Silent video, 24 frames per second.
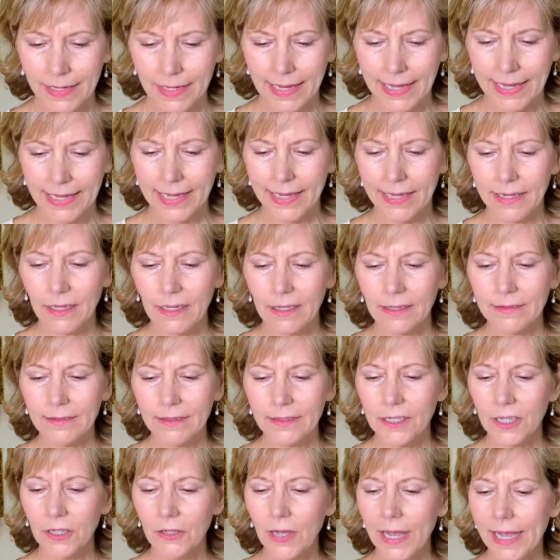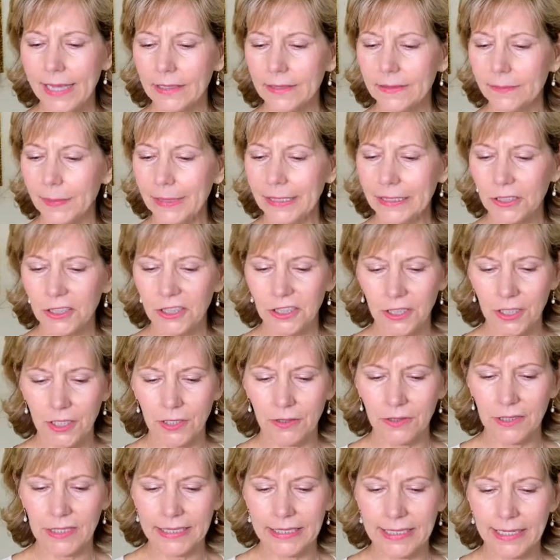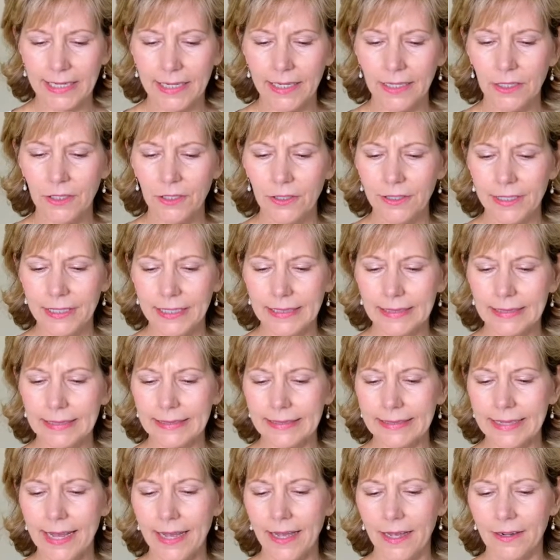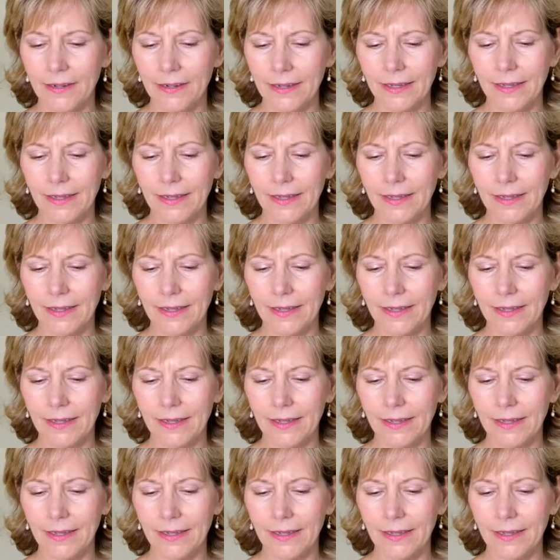It also has been shown to increase that